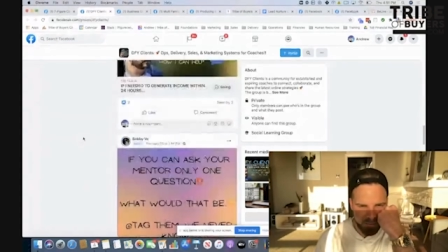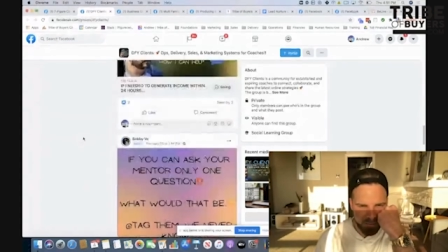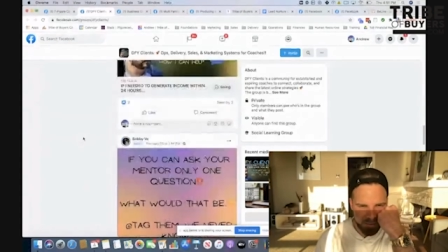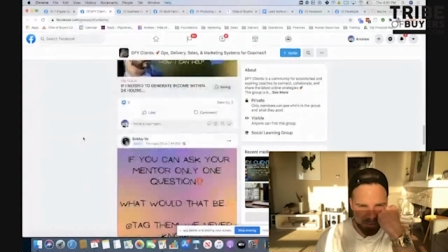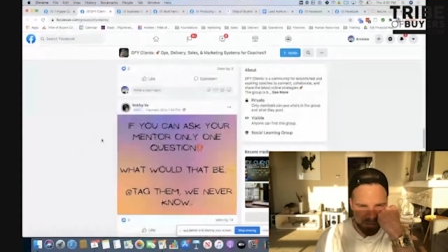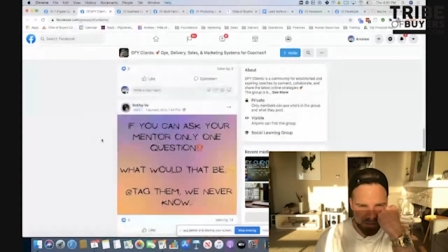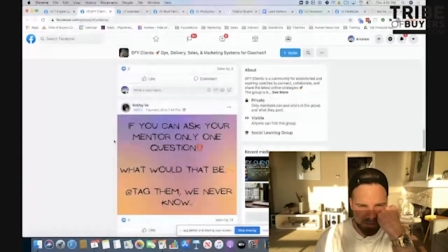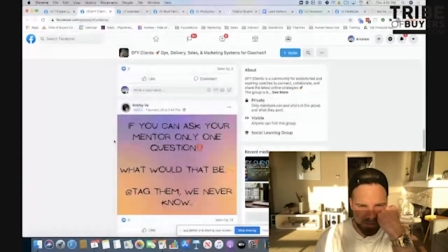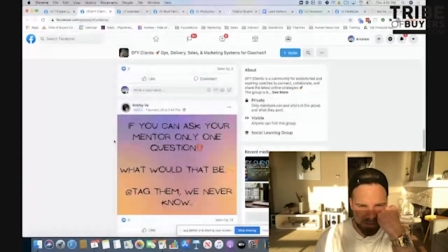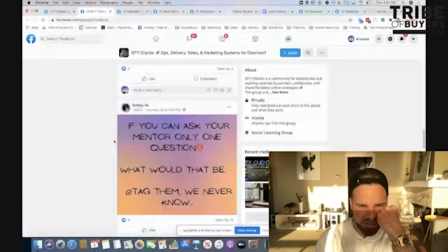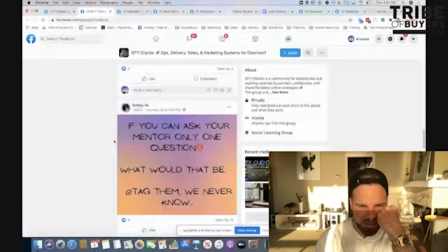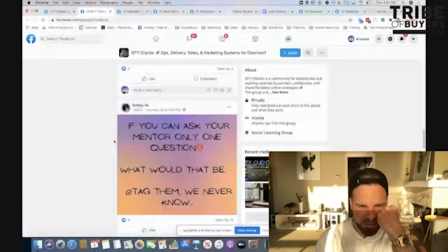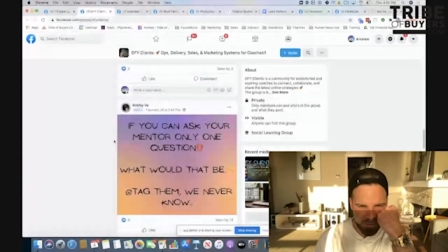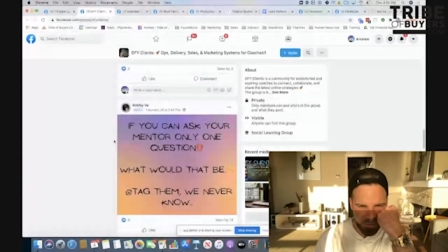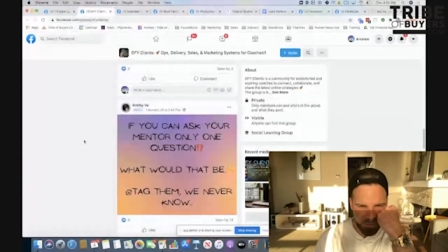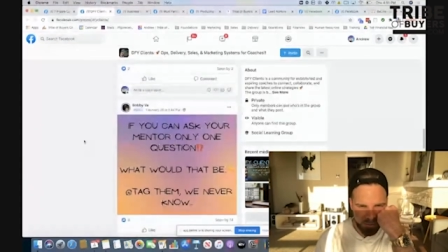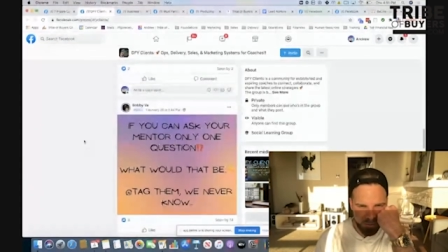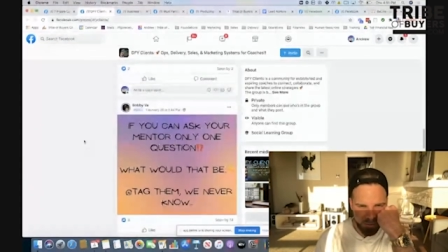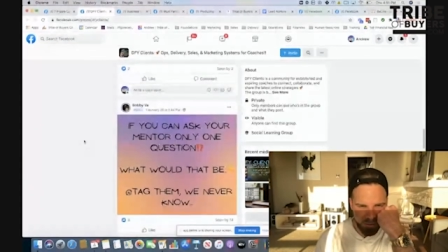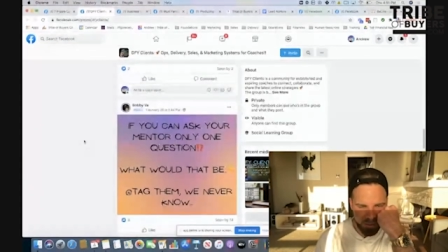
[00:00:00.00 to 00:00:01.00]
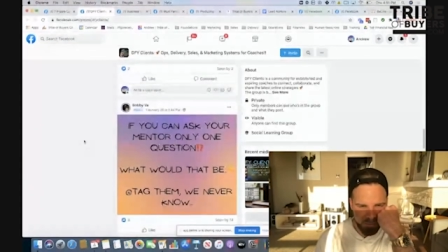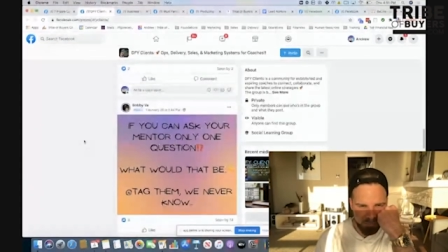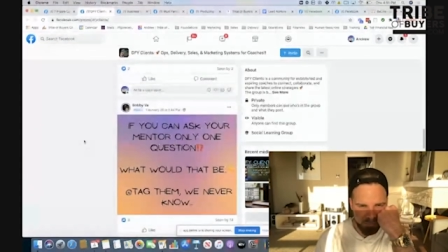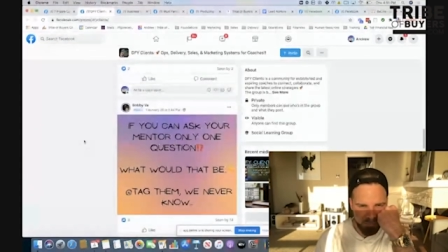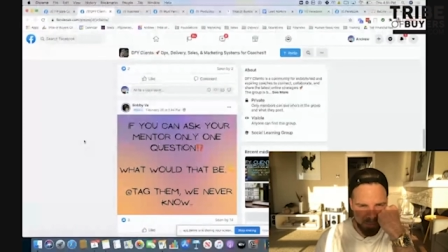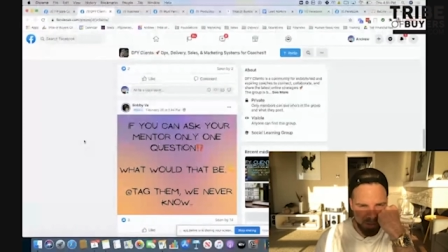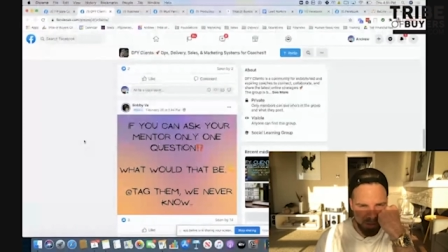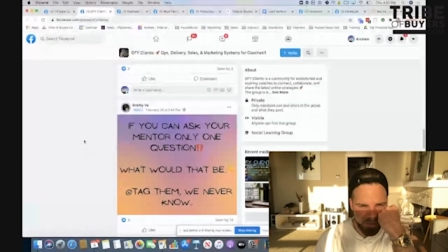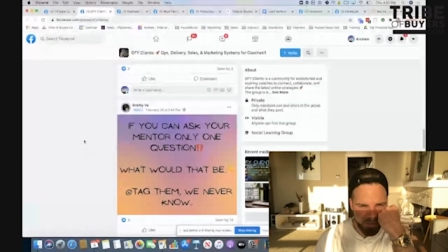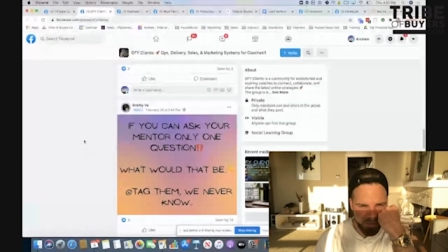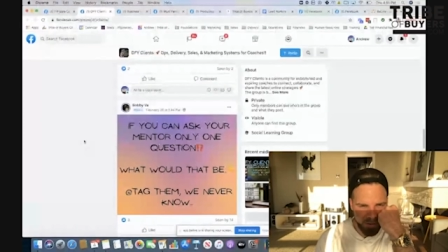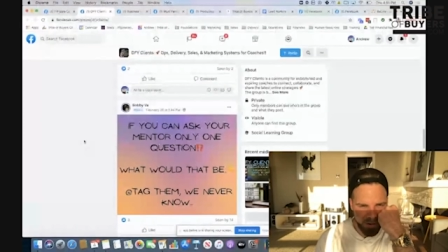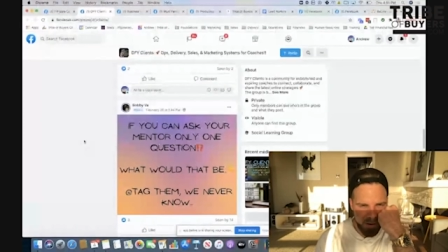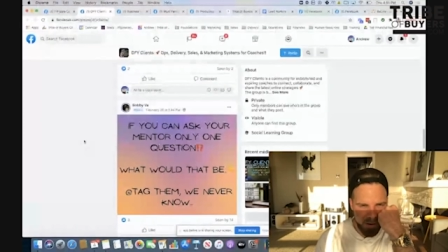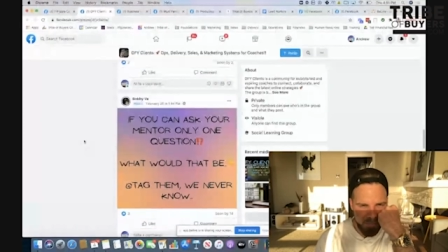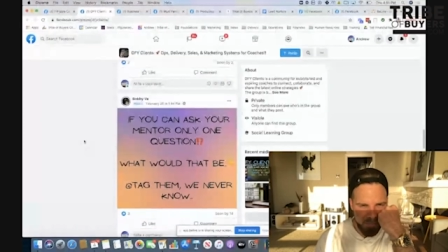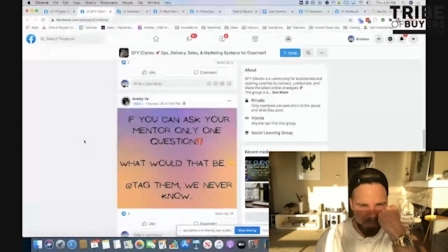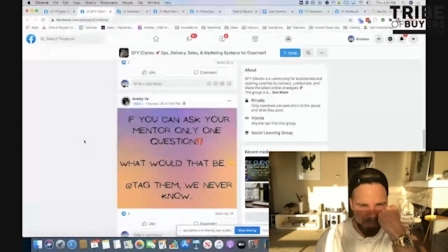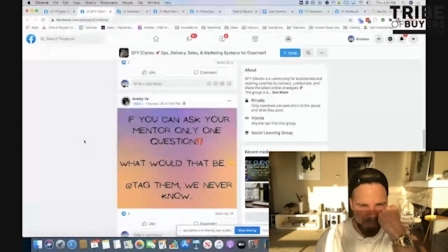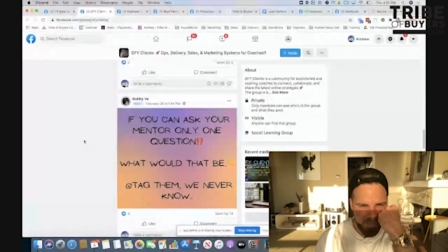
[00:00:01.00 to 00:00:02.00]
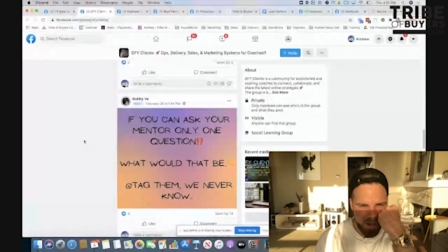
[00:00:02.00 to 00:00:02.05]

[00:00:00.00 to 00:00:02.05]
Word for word: What's the central thing, right?